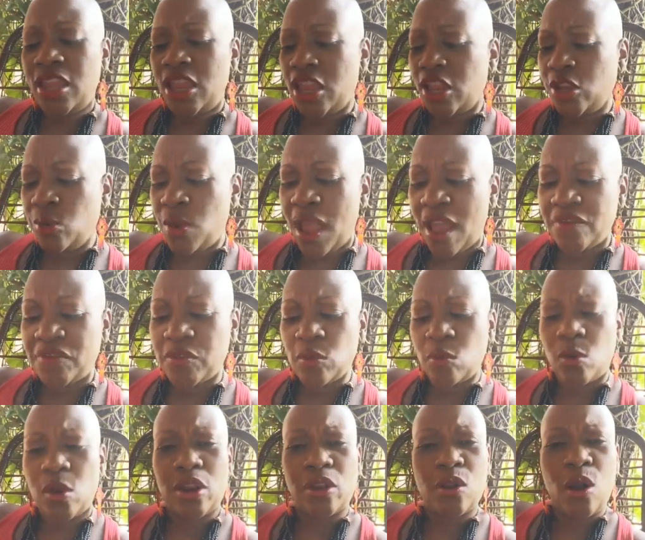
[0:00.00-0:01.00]
and you have to
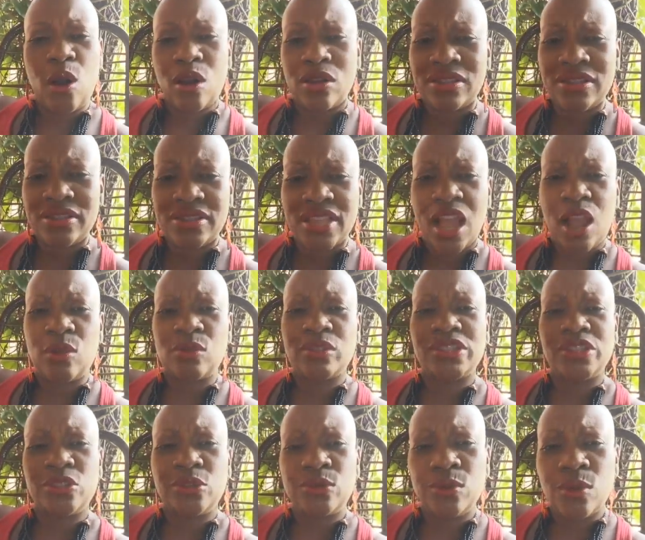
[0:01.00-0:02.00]
work all these hours
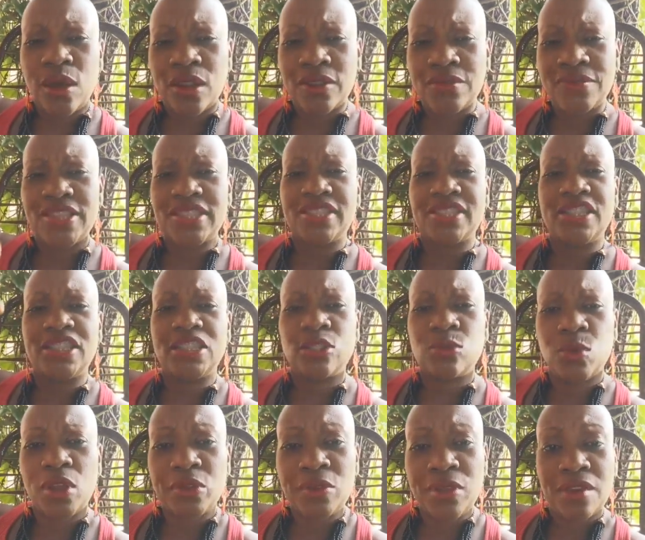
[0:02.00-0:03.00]
and do all of this, and this is
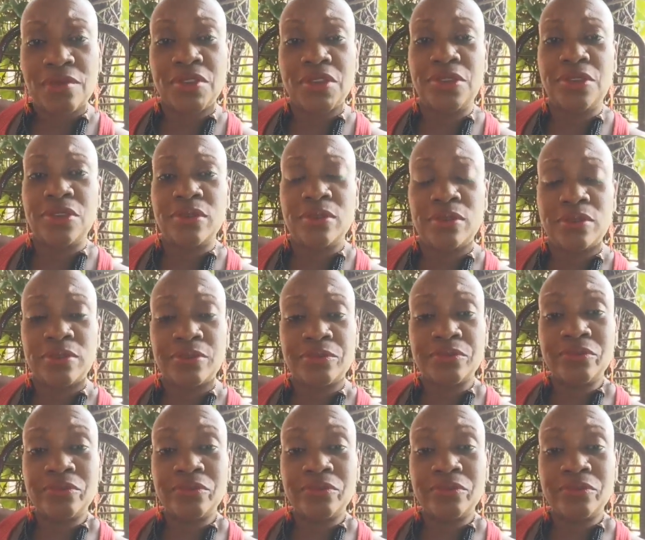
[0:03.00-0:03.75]
what you have to do.